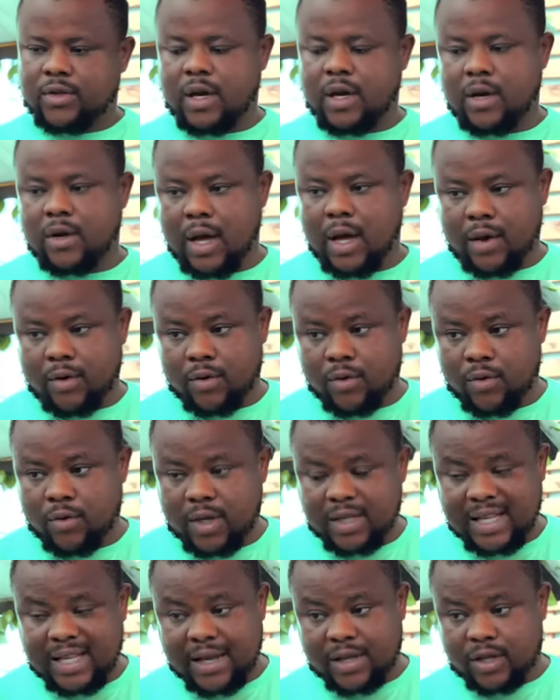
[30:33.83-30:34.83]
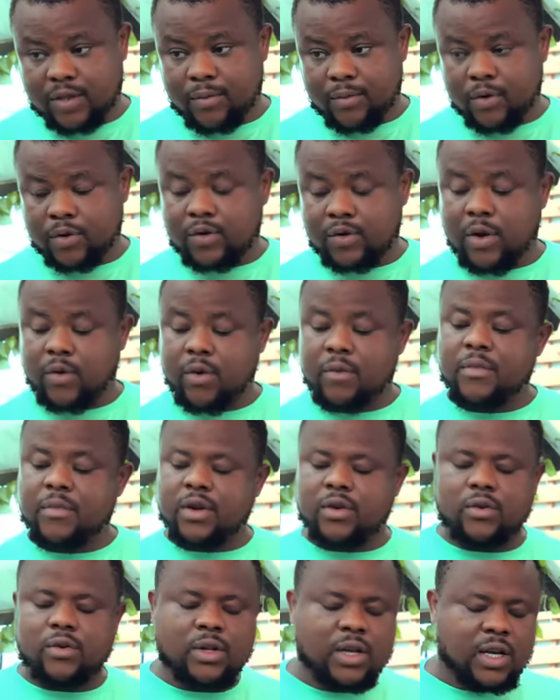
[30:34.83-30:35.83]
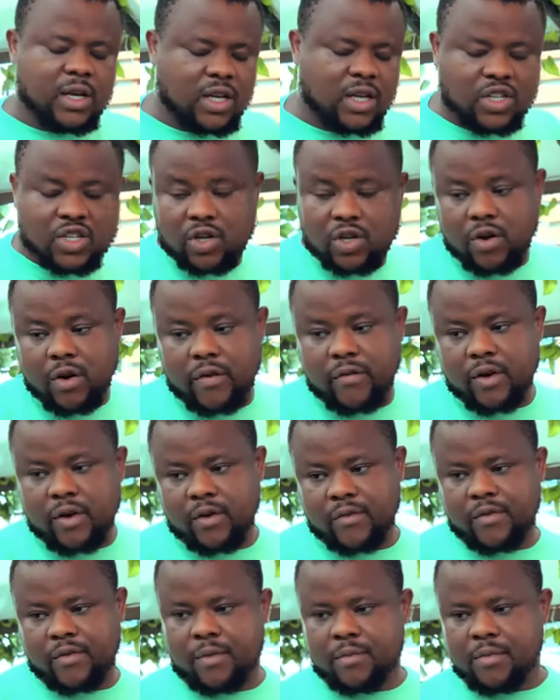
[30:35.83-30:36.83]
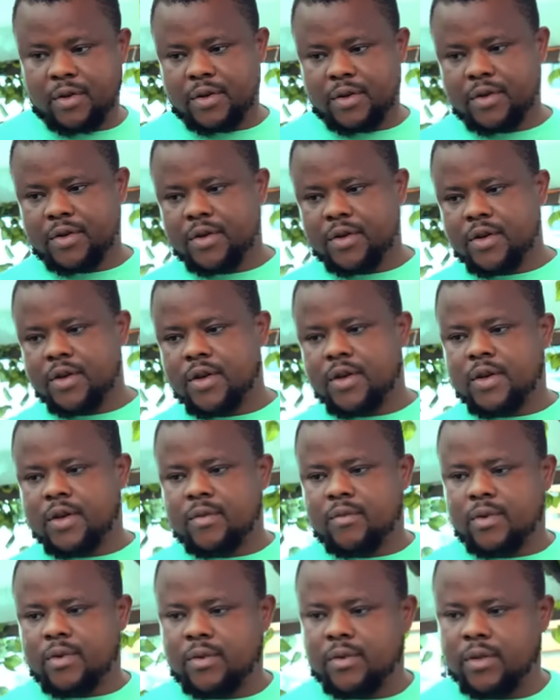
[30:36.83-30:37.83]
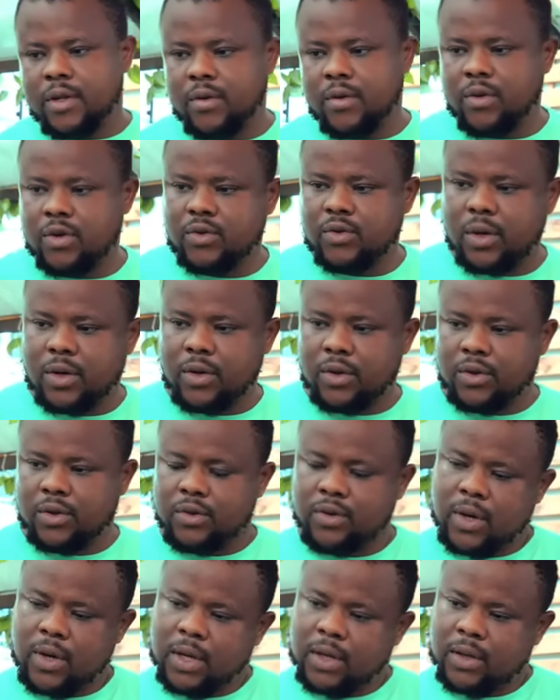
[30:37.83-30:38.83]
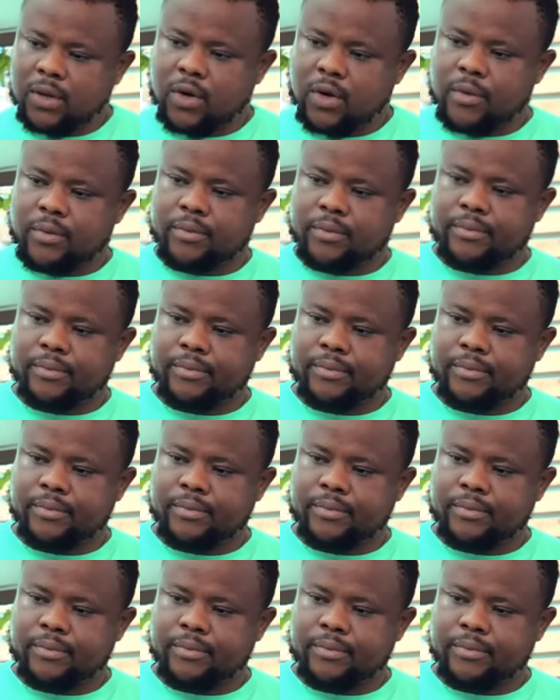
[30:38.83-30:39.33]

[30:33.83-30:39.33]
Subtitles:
So I go waste time small. So I want to make you the kitchen cover up for me. Make you the watch one or two and they come.